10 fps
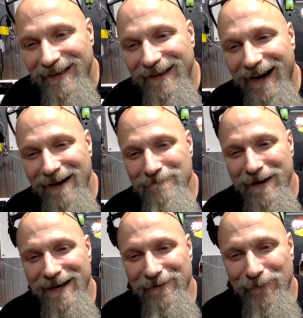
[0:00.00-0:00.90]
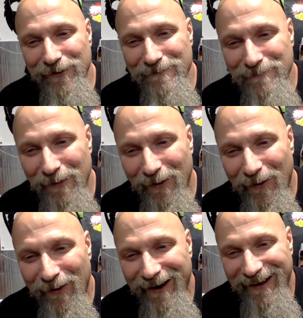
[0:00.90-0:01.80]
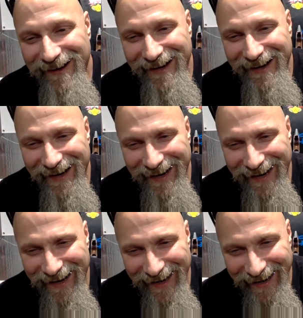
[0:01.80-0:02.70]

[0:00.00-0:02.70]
I bet it would, Paul. I